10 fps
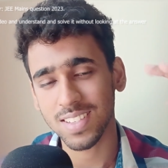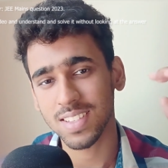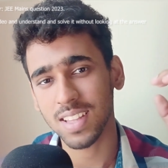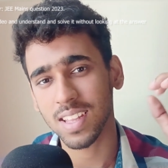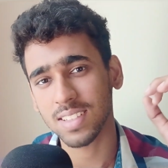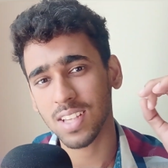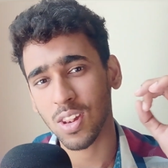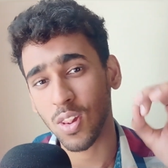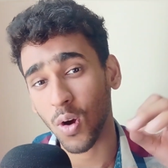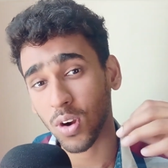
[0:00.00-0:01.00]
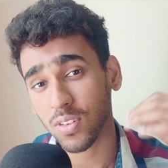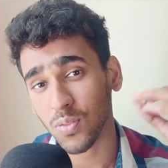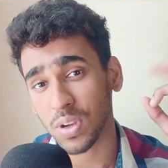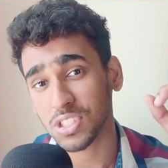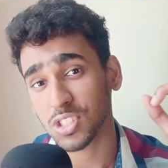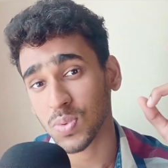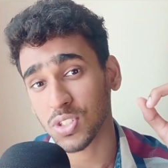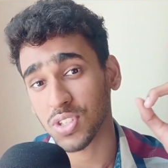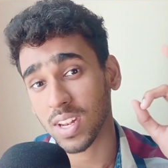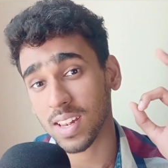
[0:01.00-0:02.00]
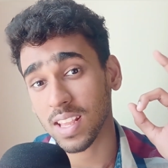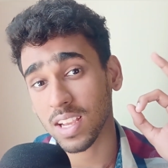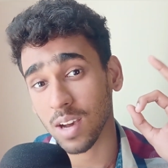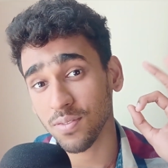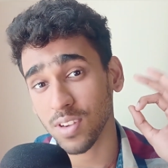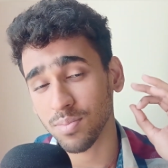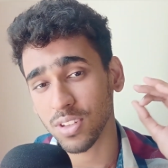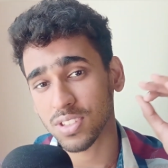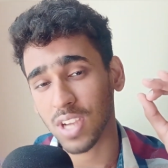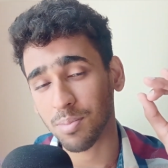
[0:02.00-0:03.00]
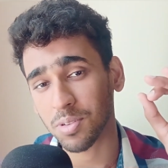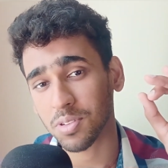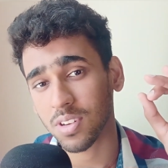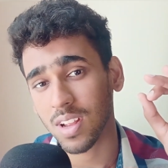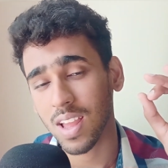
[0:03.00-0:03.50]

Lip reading: is that there's a lot of questions which generally come from this chapter.